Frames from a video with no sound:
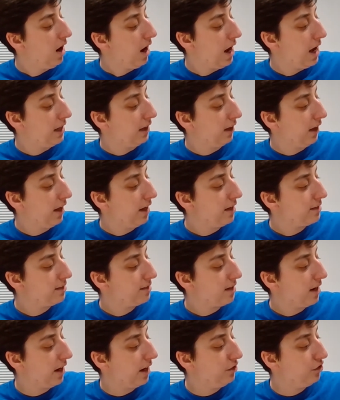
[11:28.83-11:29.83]
And
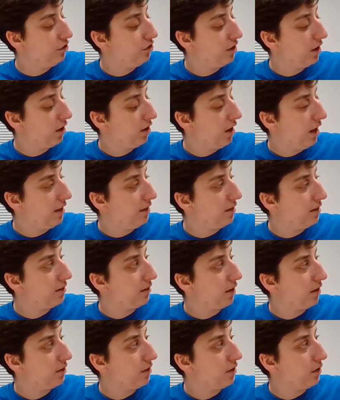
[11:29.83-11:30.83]
last, I share and
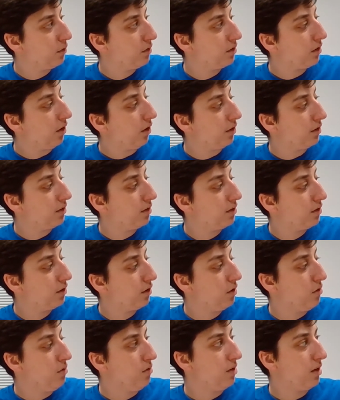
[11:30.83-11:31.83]
discuss the results. So
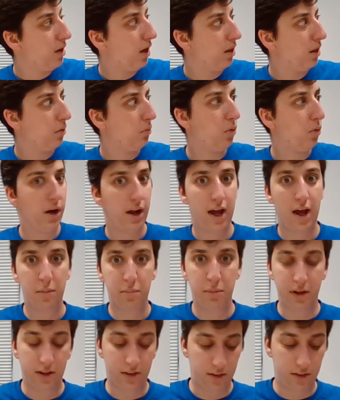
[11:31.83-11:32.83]
you tell them what
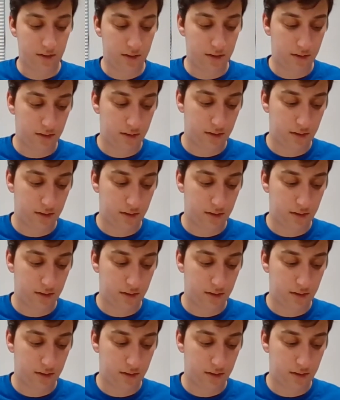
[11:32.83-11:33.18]
happened.